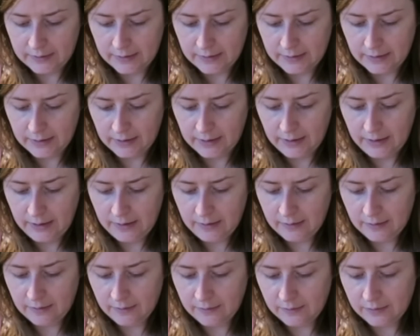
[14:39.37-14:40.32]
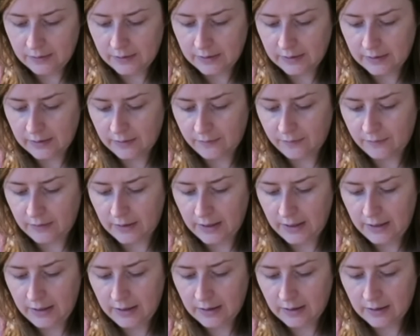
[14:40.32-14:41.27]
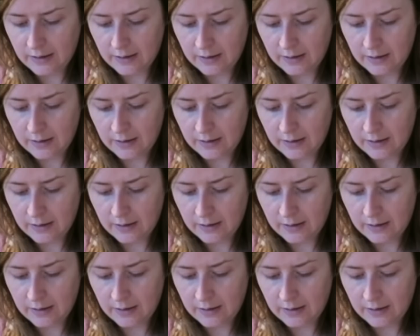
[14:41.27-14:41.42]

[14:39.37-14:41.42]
today, which is lovely.